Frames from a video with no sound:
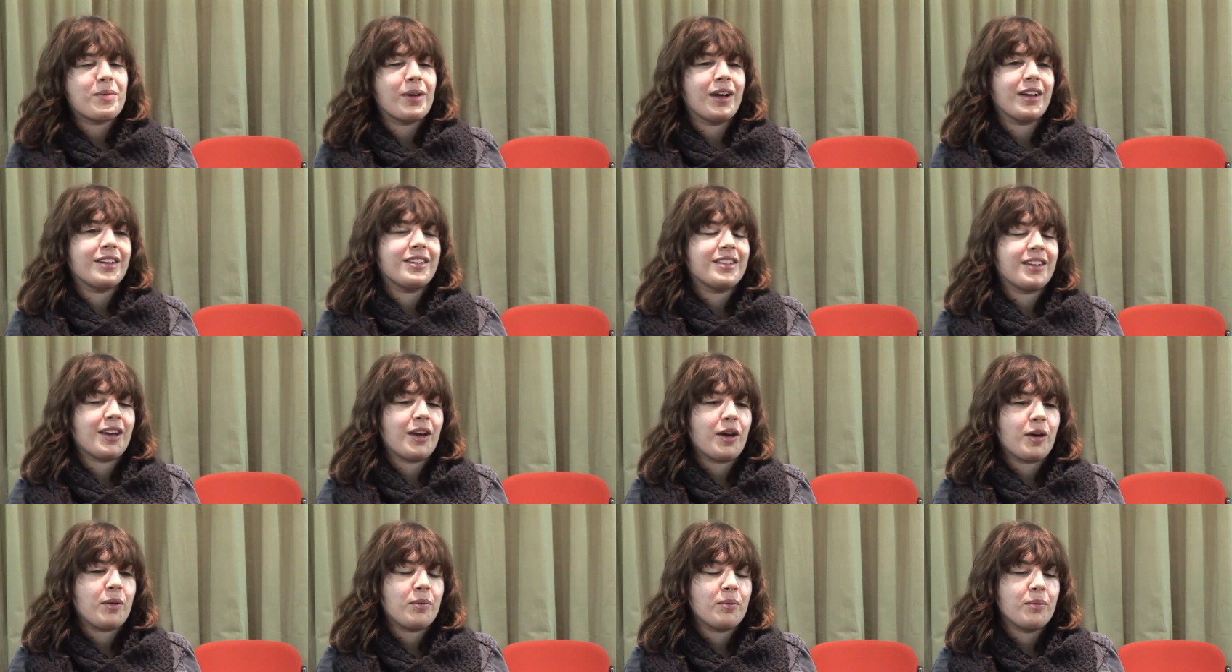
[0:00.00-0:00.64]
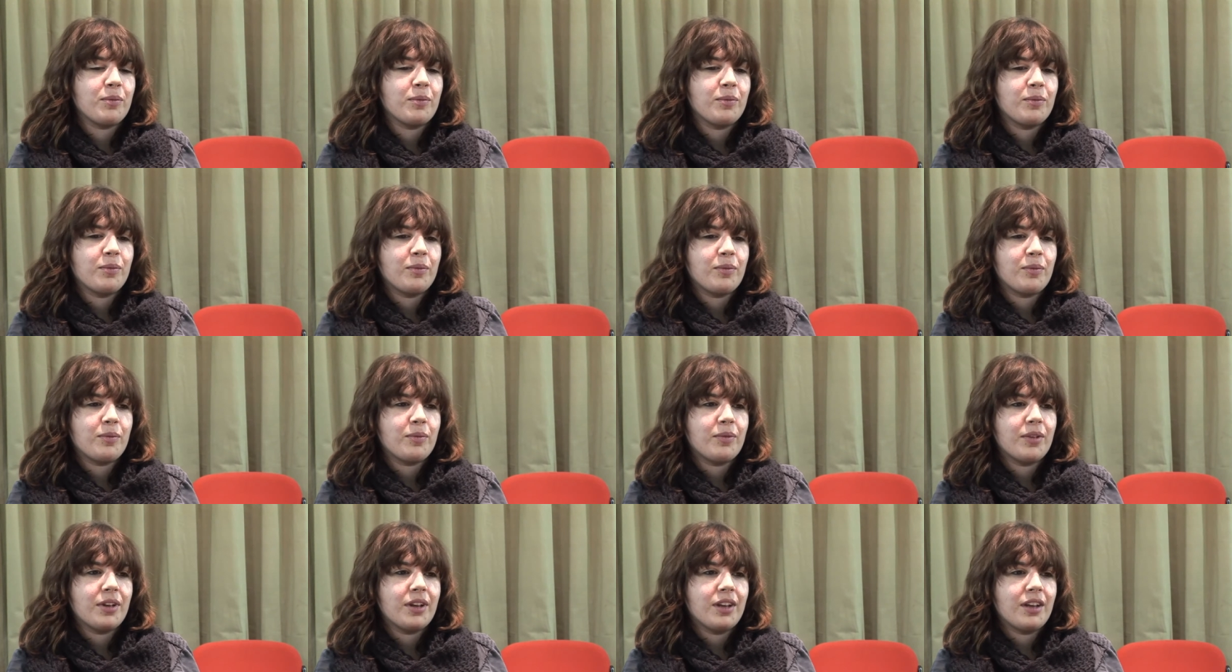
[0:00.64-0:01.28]
but um,
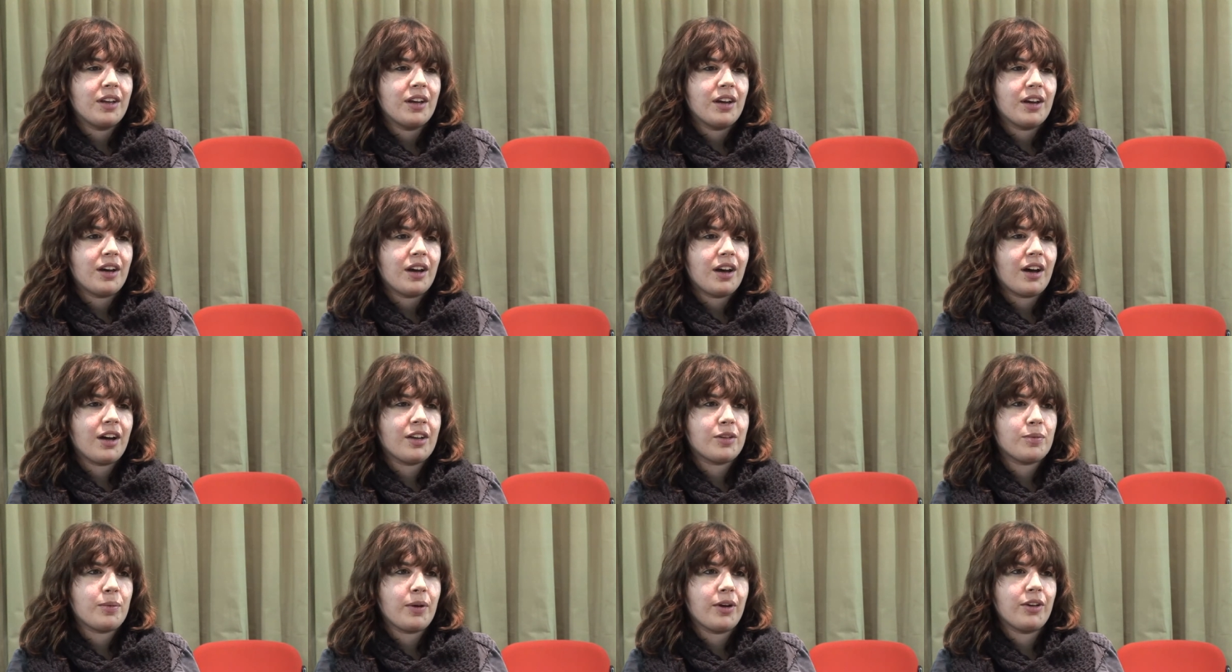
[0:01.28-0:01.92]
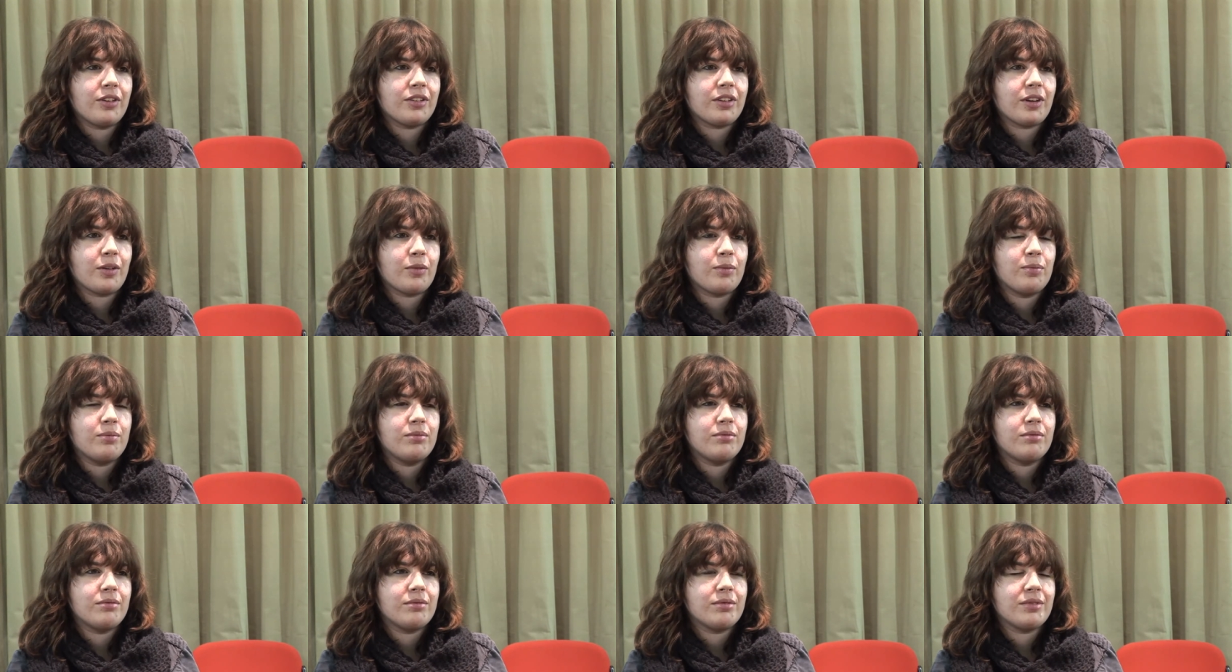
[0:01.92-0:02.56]
I suppose I'm
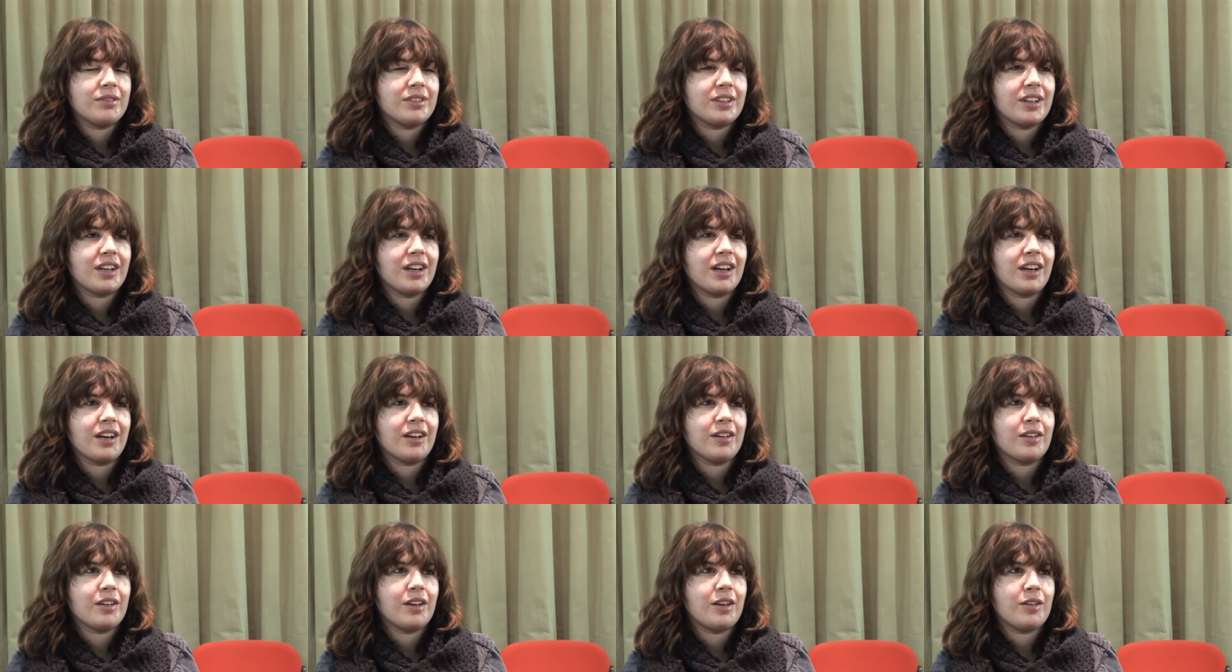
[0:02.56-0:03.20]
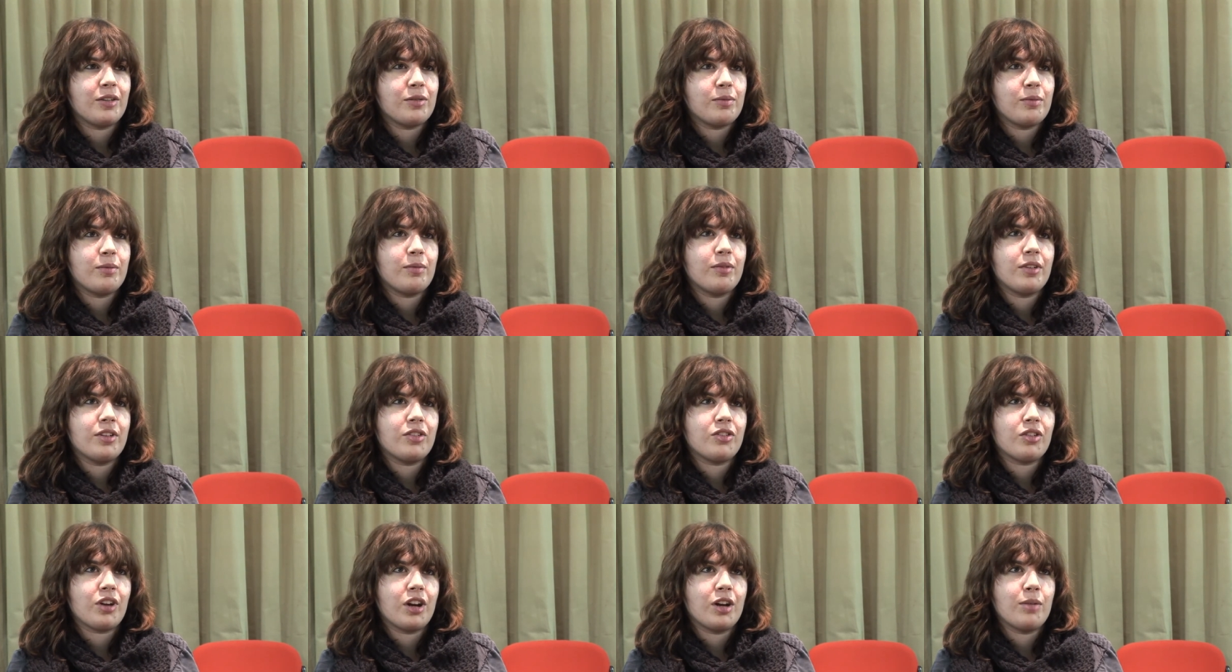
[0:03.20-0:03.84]
yeah, it's
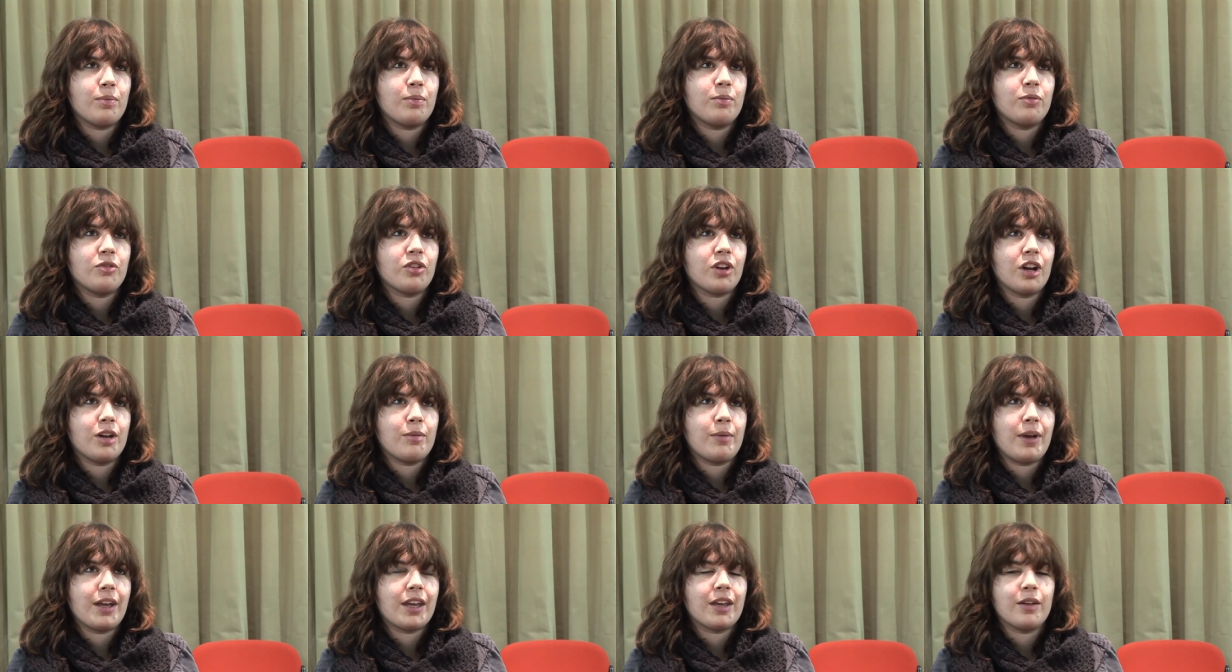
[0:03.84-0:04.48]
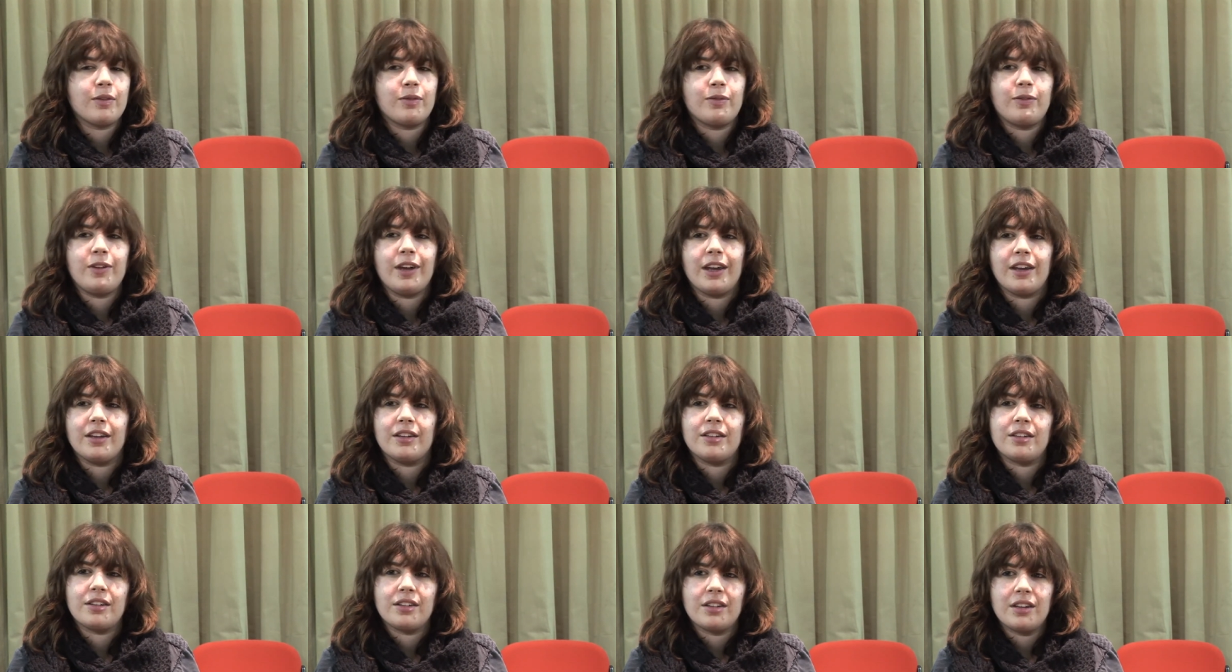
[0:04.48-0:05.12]
trying to trying to make it
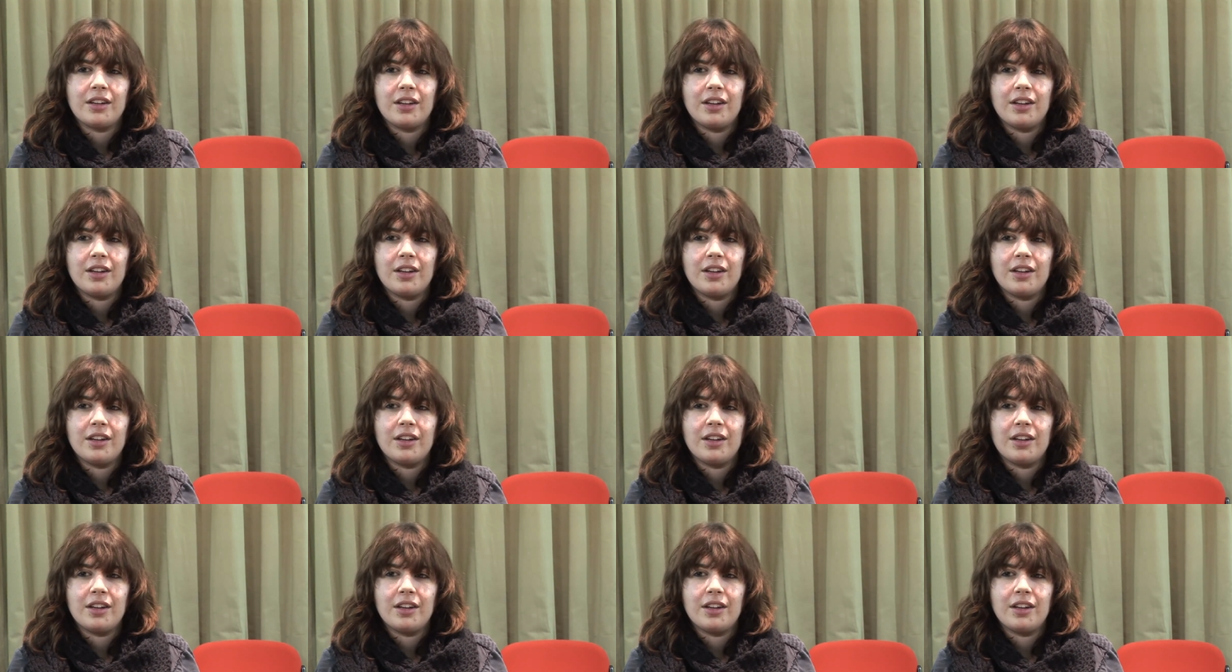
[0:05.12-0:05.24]
fit